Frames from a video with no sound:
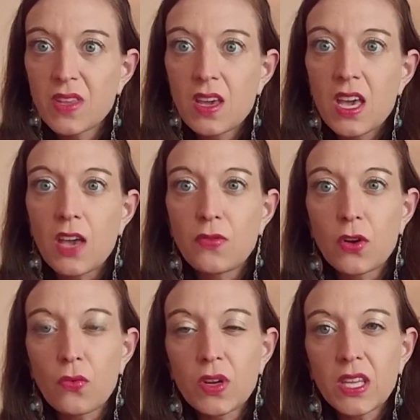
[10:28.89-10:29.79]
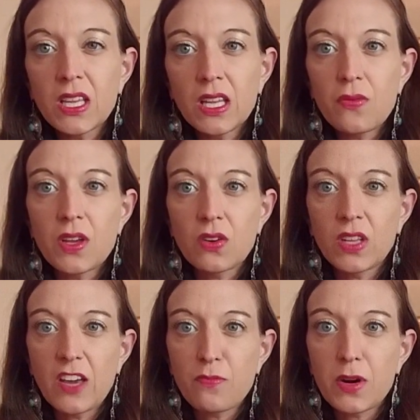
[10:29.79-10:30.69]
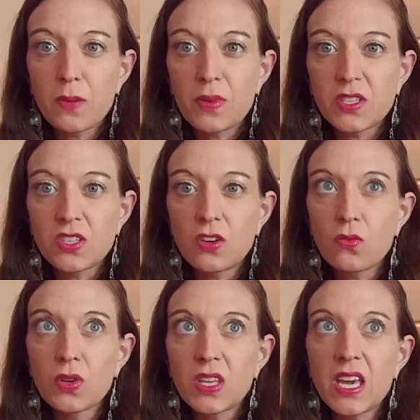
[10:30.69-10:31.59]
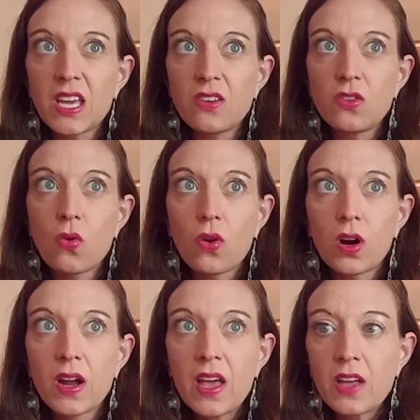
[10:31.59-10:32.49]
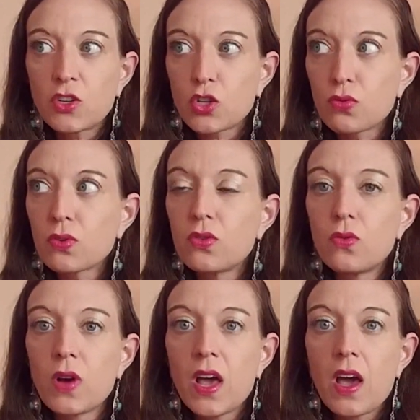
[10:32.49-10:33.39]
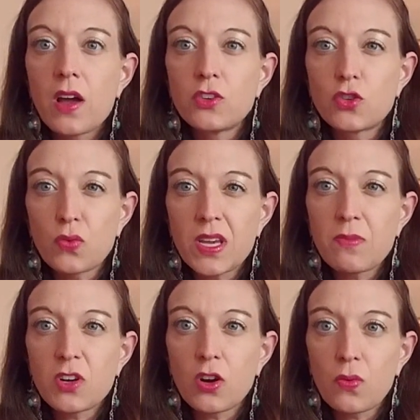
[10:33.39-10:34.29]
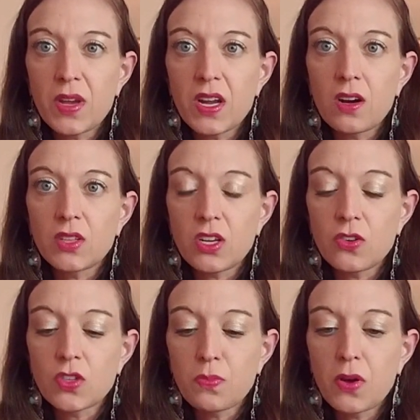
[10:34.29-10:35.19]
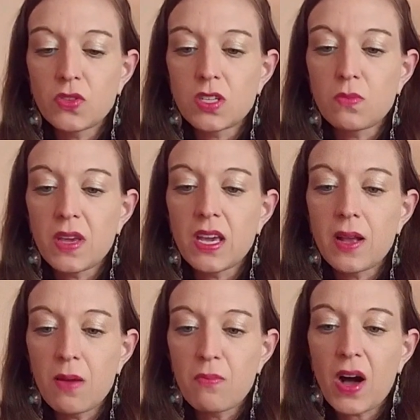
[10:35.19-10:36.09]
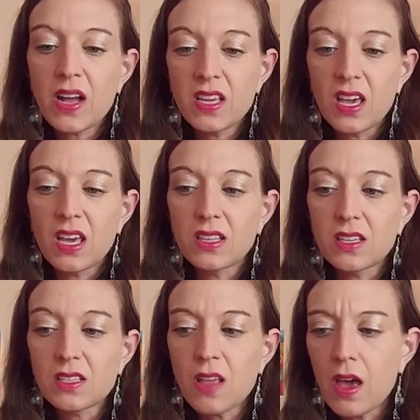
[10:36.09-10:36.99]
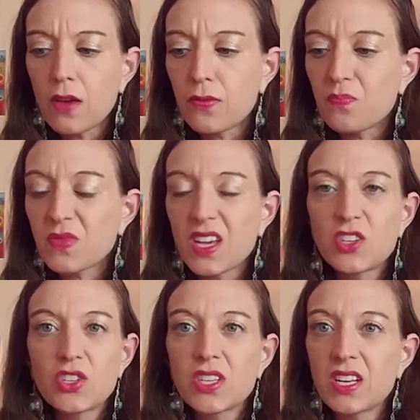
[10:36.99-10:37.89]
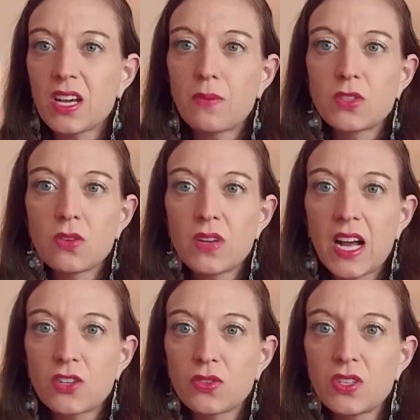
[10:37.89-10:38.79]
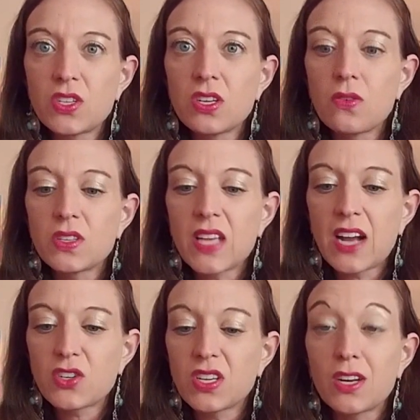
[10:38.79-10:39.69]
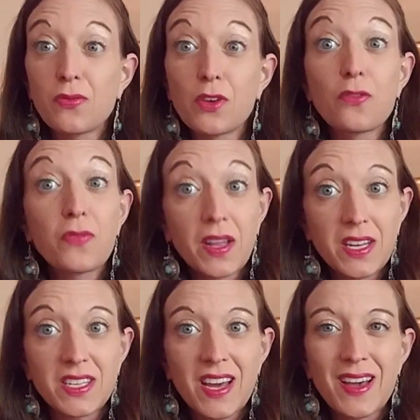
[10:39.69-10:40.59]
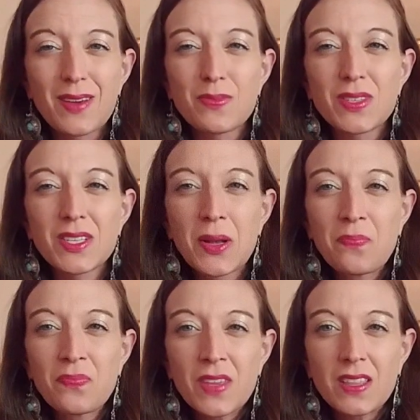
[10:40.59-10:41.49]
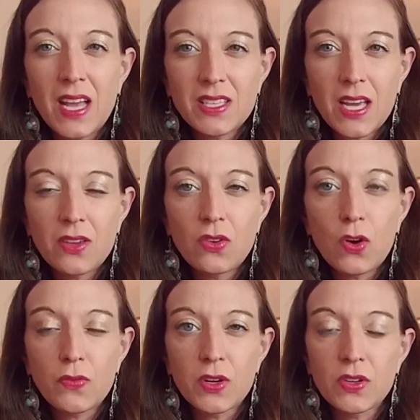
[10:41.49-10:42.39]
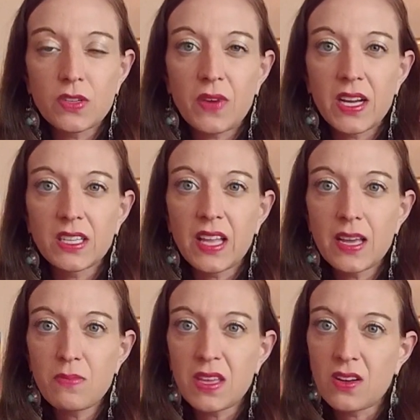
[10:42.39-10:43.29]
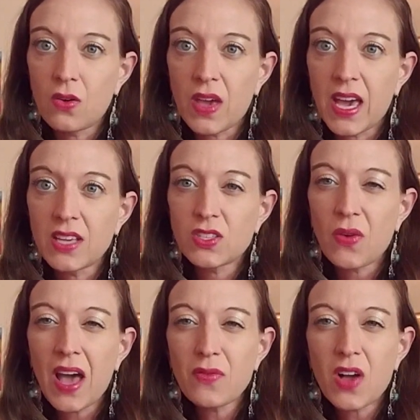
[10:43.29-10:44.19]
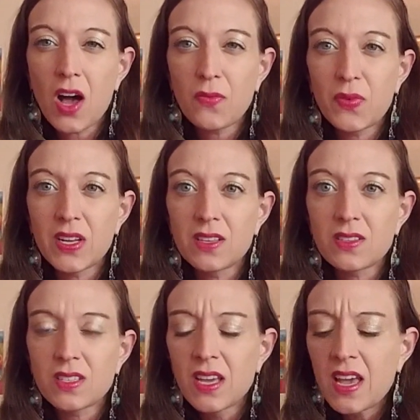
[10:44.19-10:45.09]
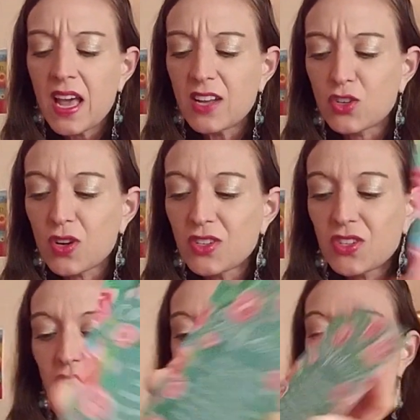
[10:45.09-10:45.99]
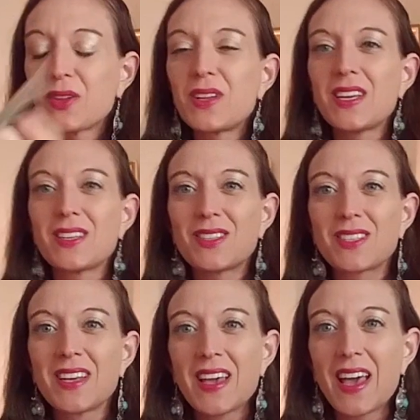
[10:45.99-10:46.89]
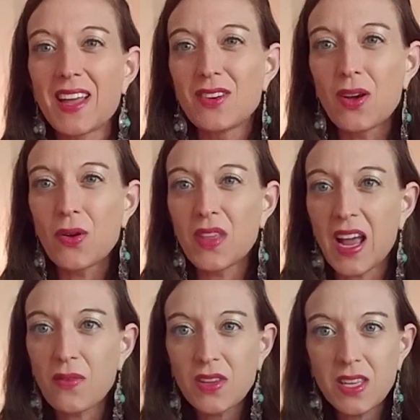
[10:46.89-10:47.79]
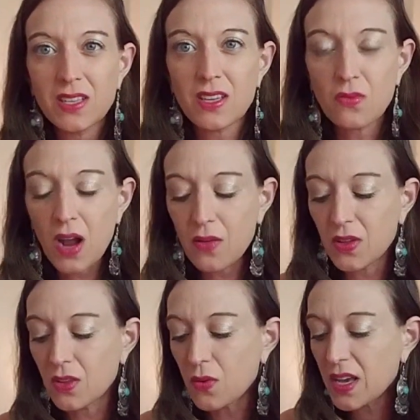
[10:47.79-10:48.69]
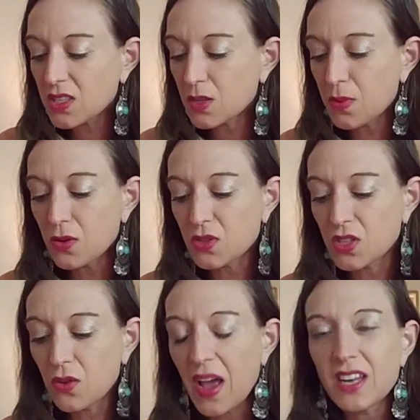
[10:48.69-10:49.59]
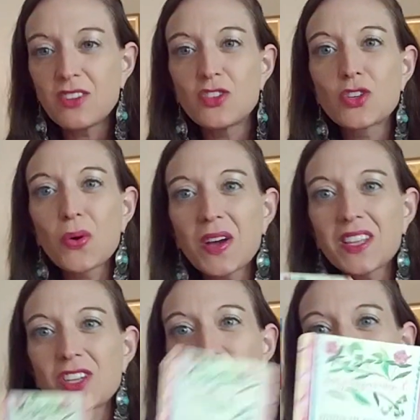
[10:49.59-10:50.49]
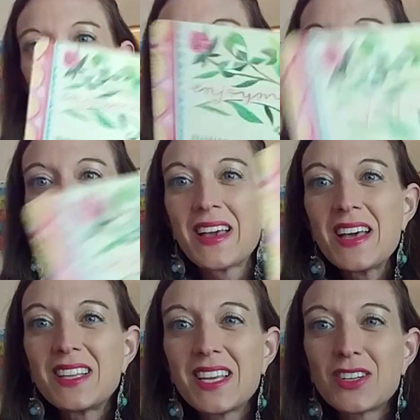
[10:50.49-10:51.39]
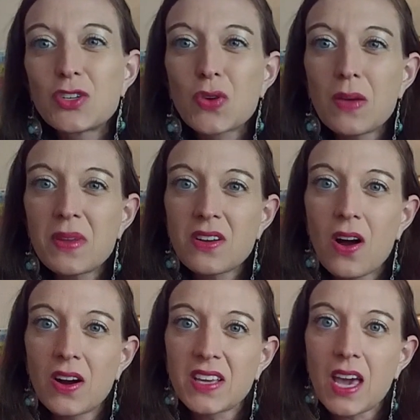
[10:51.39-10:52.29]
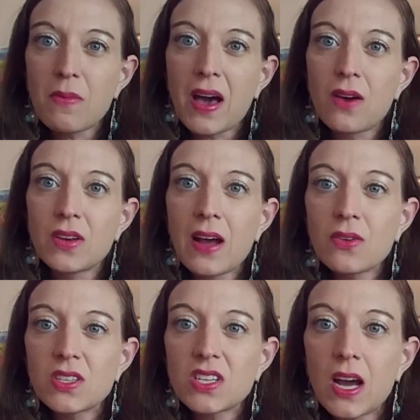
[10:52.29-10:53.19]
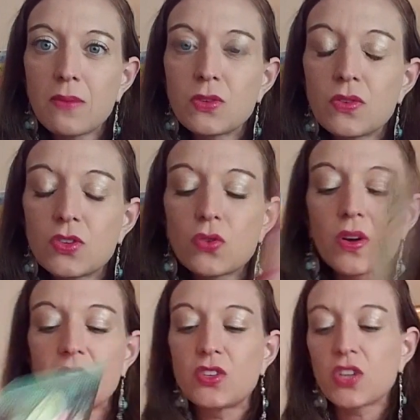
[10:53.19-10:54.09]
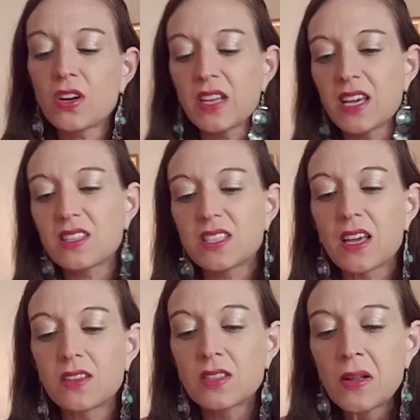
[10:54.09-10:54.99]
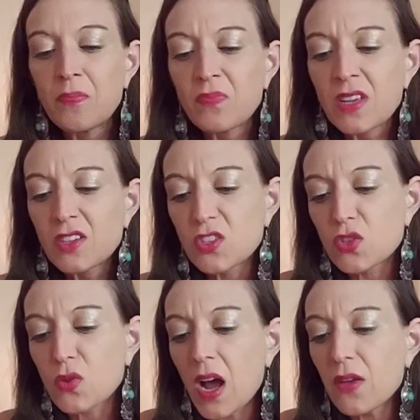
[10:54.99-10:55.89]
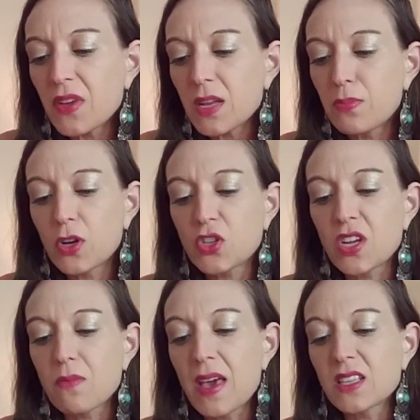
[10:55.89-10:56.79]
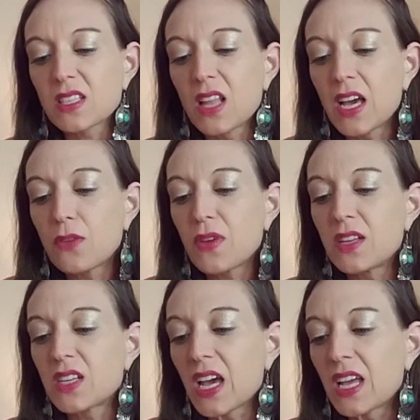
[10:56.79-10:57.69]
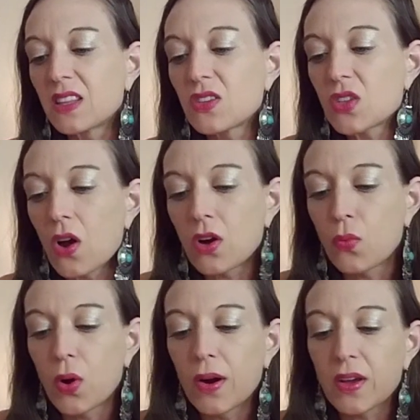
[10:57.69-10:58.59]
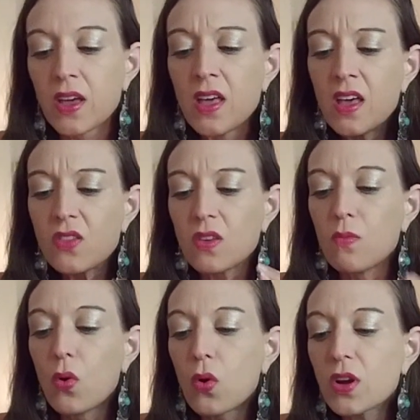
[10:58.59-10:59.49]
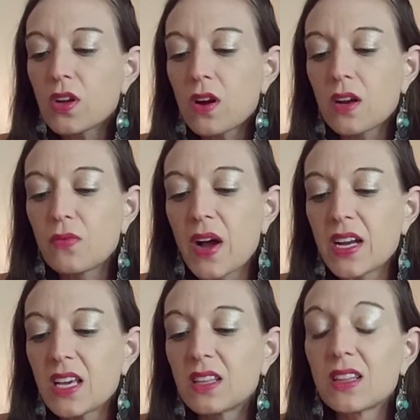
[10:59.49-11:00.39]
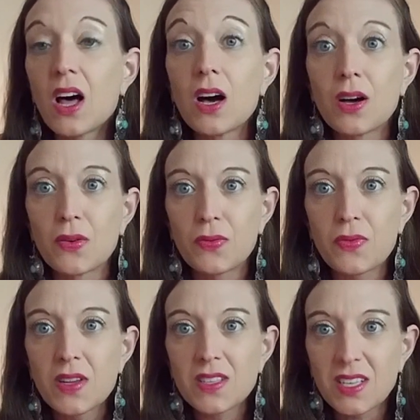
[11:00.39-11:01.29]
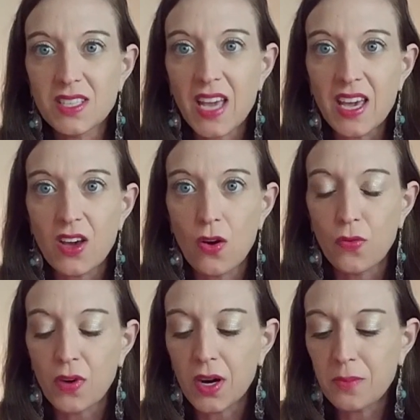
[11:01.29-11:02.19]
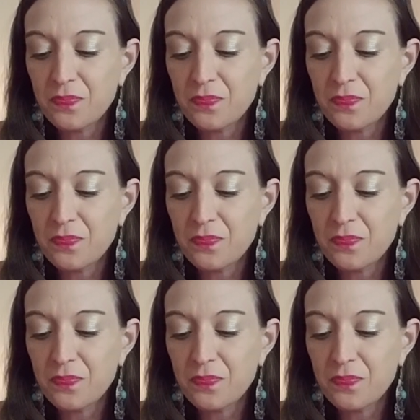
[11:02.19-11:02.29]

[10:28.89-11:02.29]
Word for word: If you're really living your life purpose and you're really in your true dream career that you're supposed to be embodying in this life, it's just going to come so naturally to you. It's actually going to feel fun at times. That's how you know if you're in divine alignment, okay? So have confidence and trust your abilities and know that everything is unraveling the way it's supposed to, and enjoy the journey. The enjoyment card came out. Now is the time to enjoy the journey. It says, striving and pushing makes life into endless hard work. The more you're inviting love to take over,